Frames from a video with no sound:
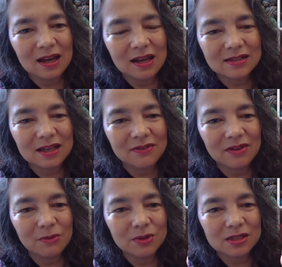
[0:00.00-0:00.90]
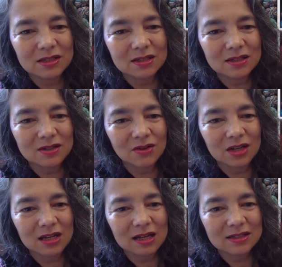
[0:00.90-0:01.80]
as if it was a
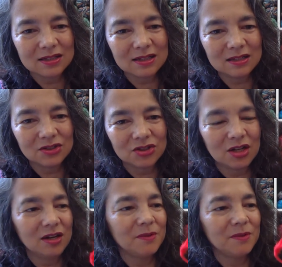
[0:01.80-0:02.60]
stockinette stitch,